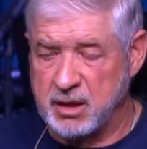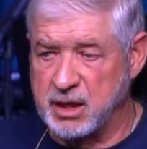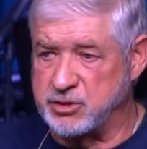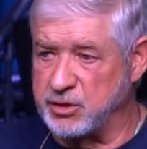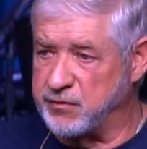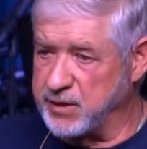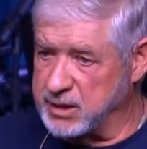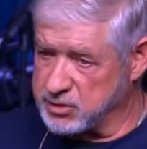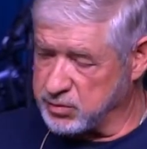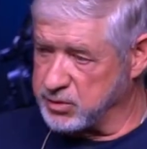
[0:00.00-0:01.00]
that you'd fill
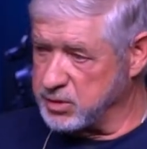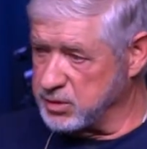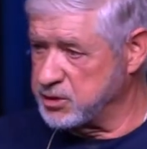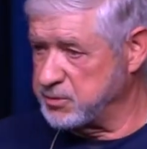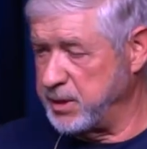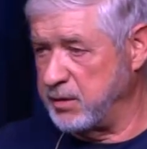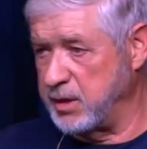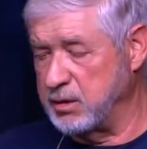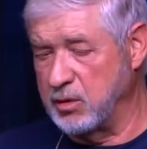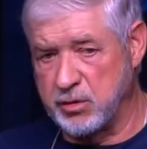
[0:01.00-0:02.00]
us with your
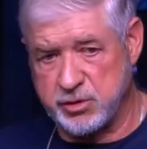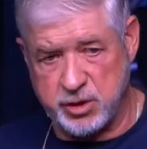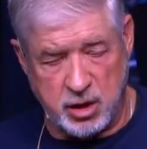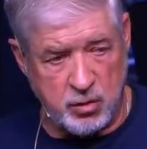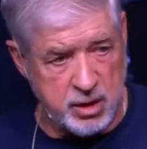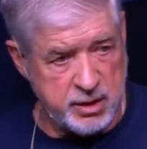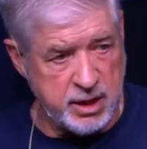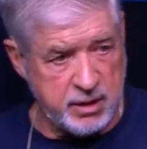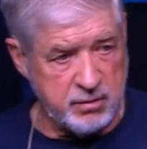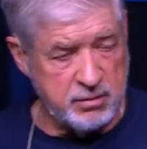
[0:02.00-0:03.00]
spirit. Lord, you know our
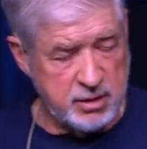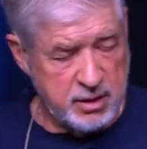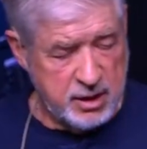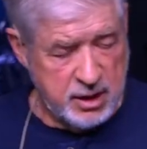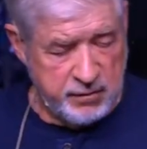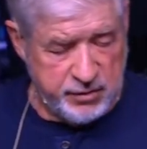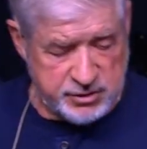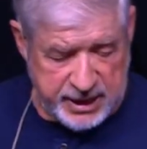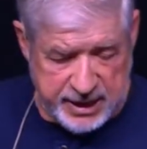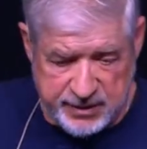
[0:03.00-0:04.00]
deal. If there's
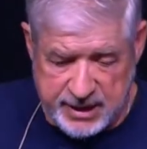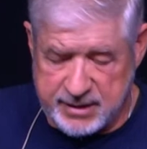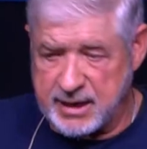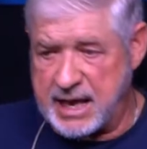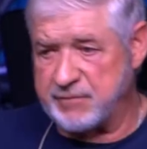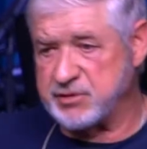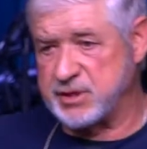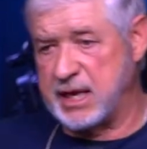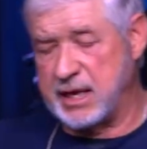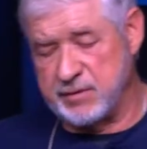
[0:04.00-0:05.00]
anything that I've
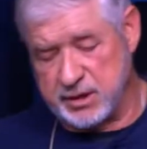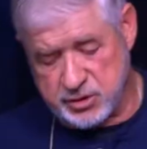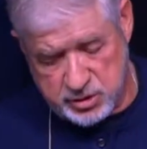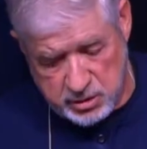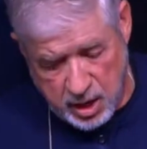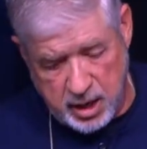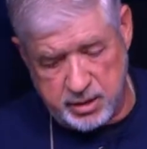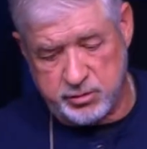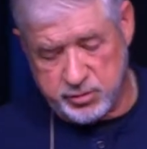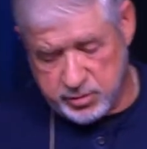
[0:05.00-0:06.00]
said that's
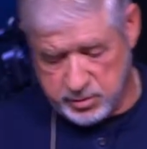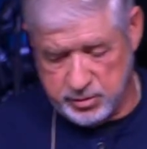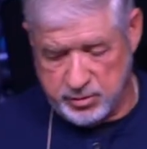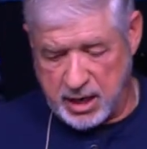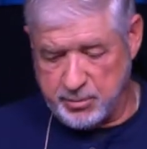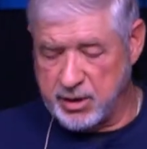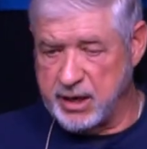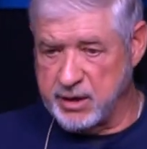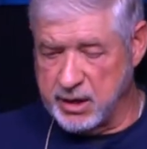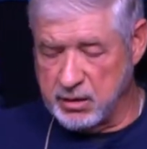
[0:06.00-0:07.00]
not true, I pray
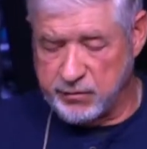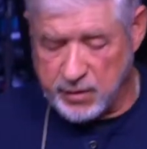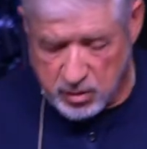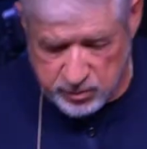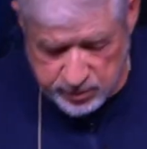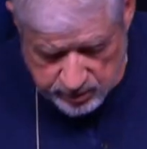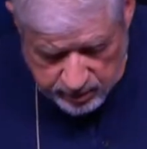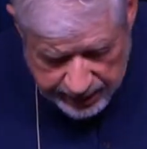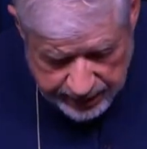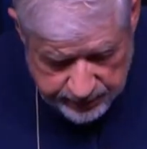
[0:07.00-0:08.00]
that it'll fall to the
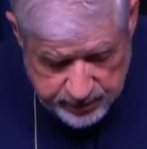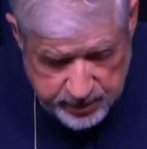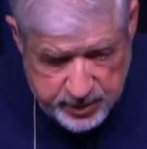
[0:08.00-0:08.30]
ground.